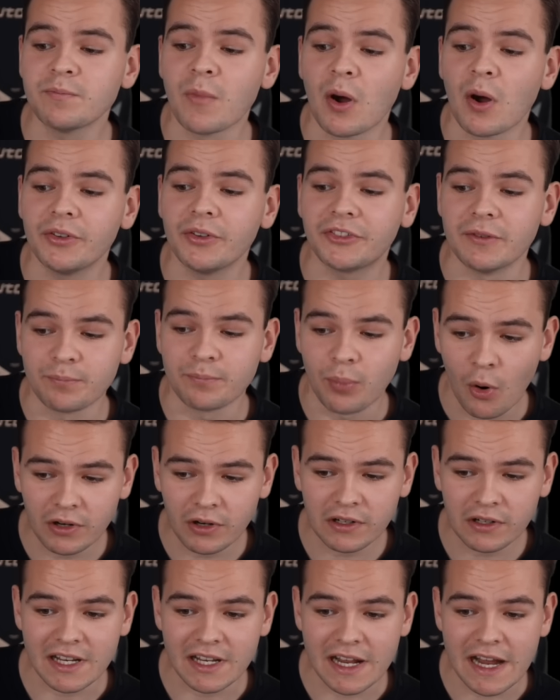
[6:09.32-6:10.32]
but most
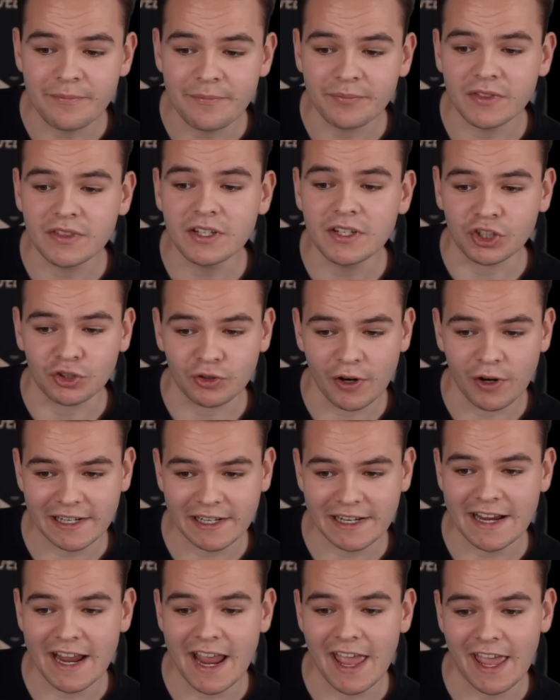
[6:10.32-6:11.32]
importantly, the
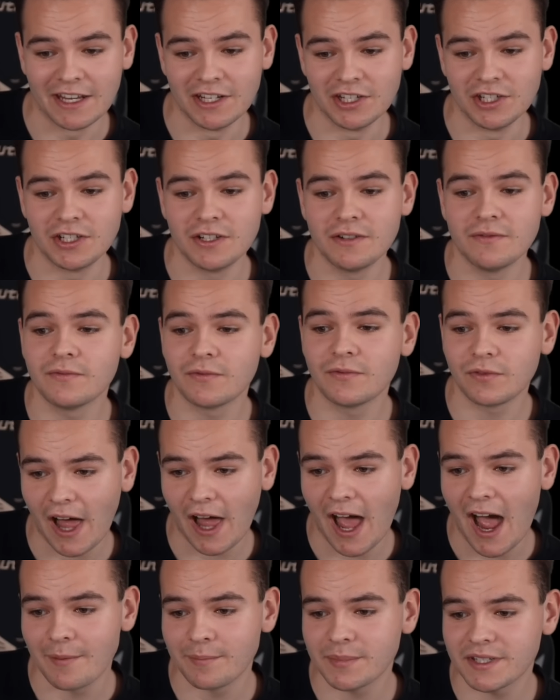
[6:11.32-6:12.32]
trailing edge
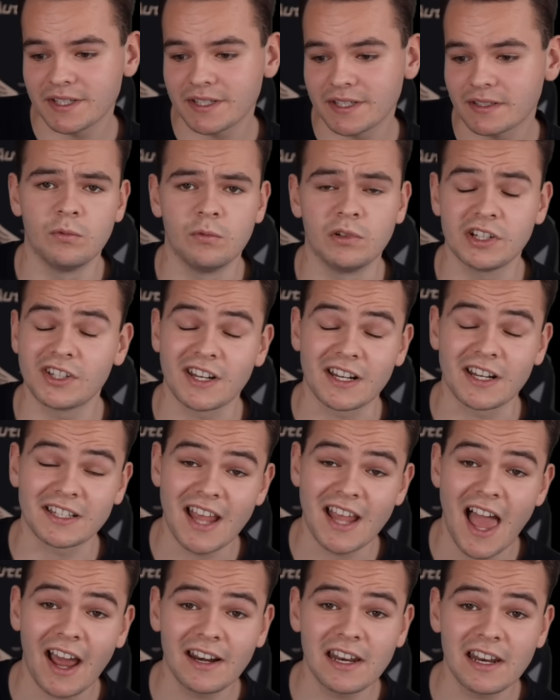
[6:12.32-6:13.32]
flaps, which is
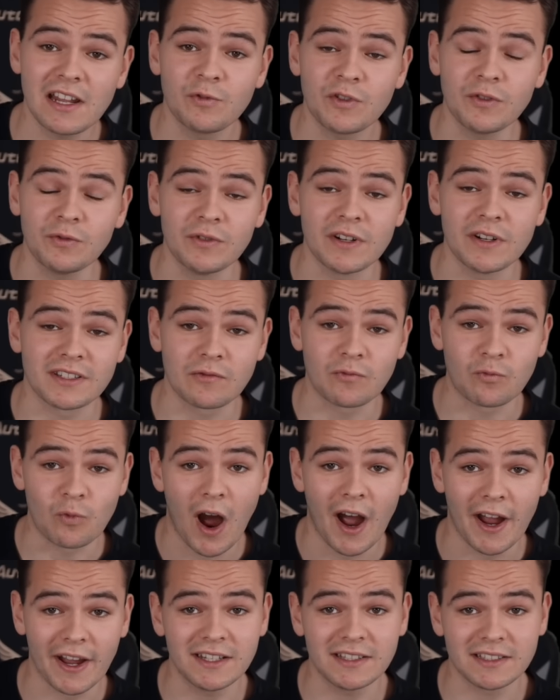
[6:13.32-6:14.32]
exactly the reason
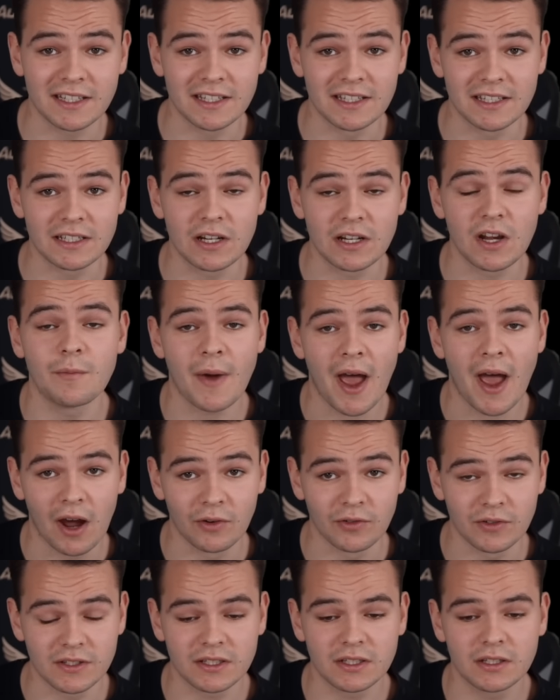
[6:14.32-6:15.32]
why it didn't come
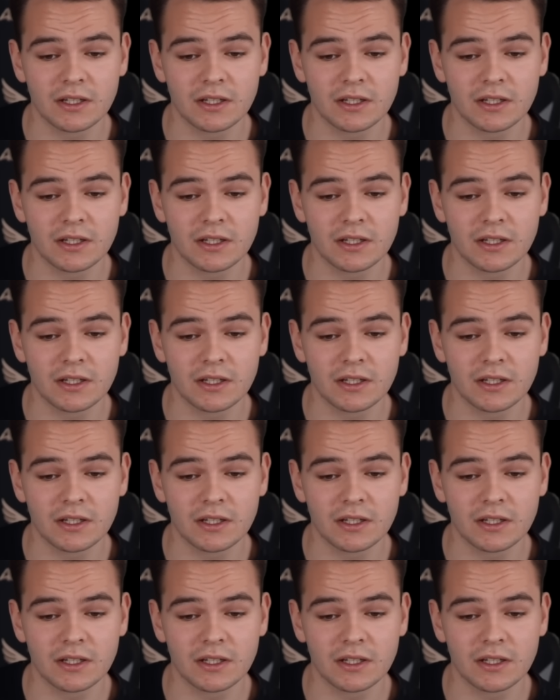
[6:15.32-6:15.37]
out.